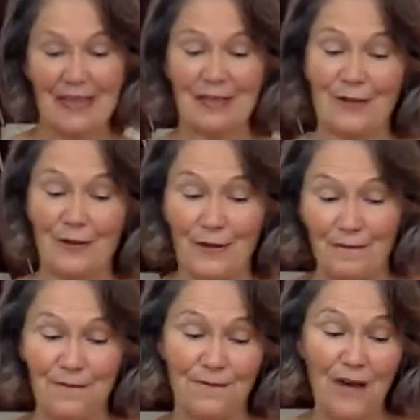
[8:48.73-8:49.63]
So the
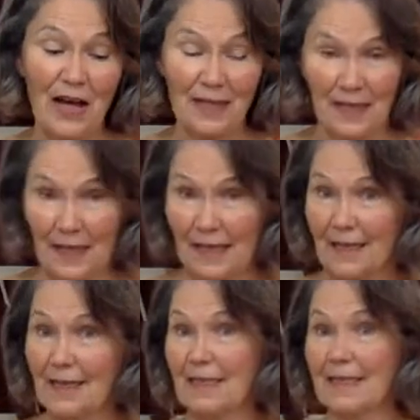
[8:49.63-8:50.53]
fun
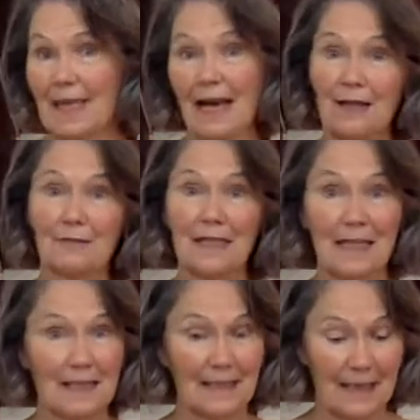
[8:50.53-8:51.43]
thing is now that we
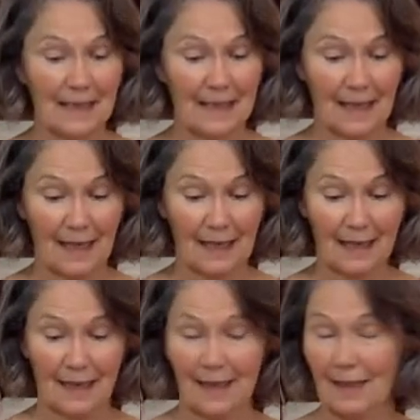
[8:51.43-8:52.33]
get to taste
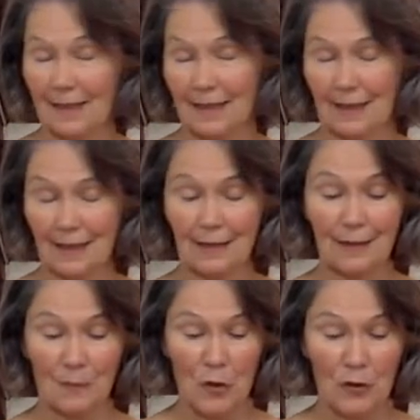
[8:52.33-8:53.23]
test, and this is the
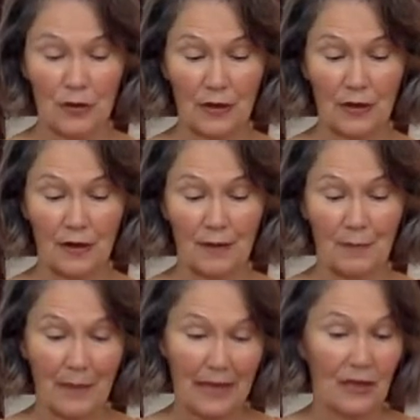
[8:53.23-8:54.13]
smoked on a
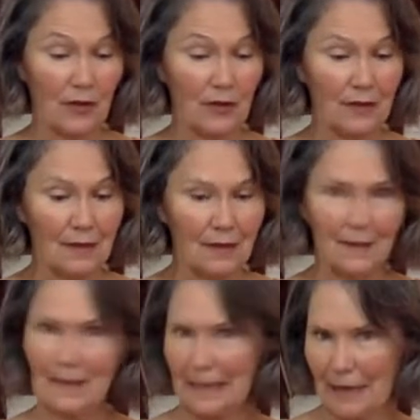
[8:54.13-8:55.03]
bagel.
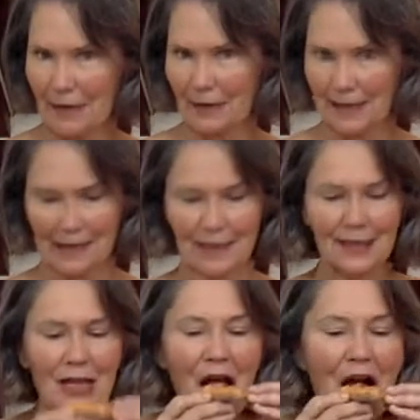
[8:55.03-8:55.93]
Let's see how it
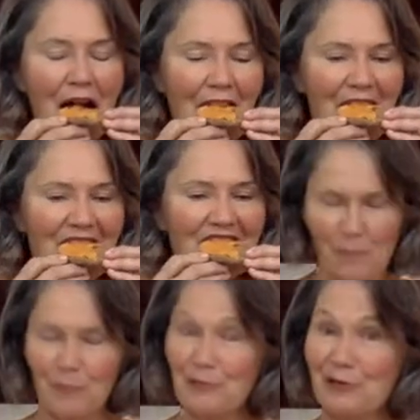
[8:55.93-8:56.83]
tastes.
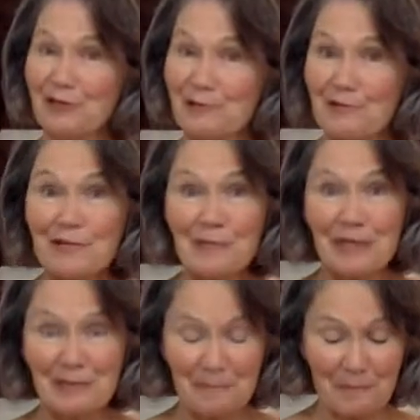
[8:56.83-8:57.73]
Really
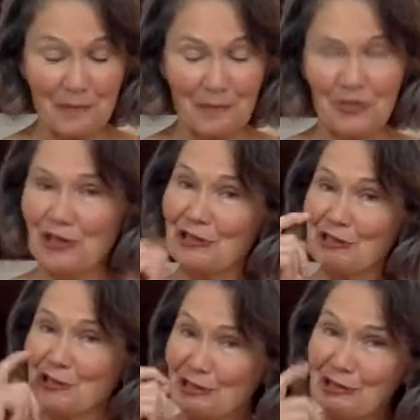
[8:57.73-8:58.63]
creamy, kind of
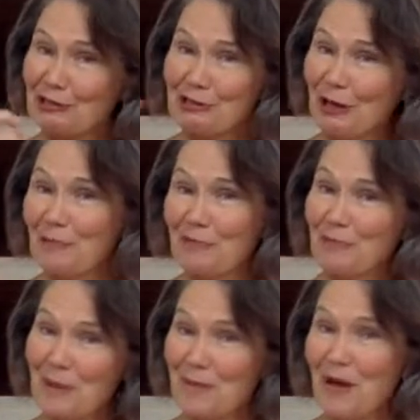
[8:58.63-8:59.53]
sticks to the top of
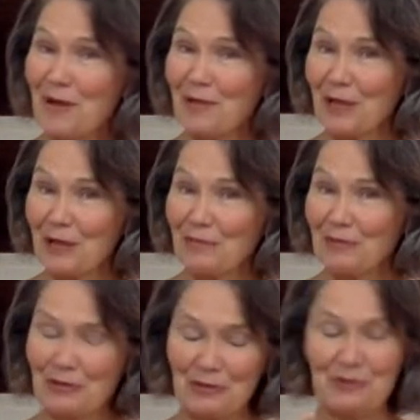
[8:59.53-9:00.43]
my mouth like I'm
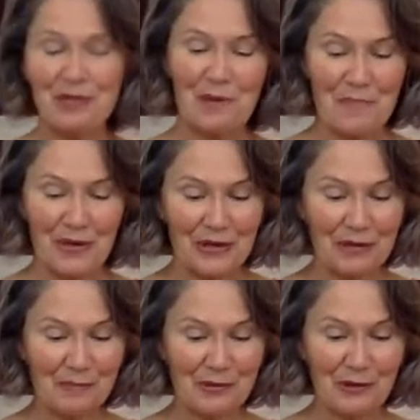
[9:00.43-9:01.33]
used to a nut
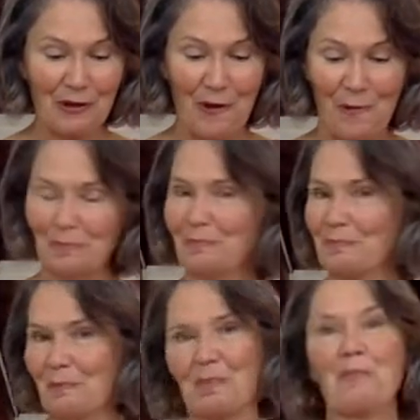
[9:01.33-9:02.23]
butter, so
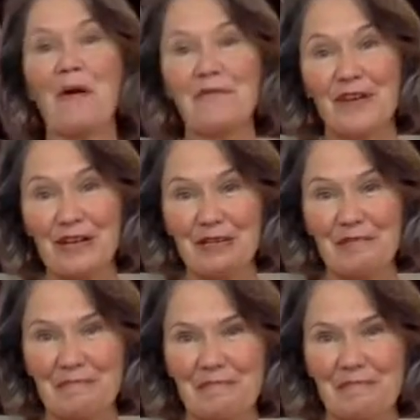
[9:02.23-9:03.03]
perfect.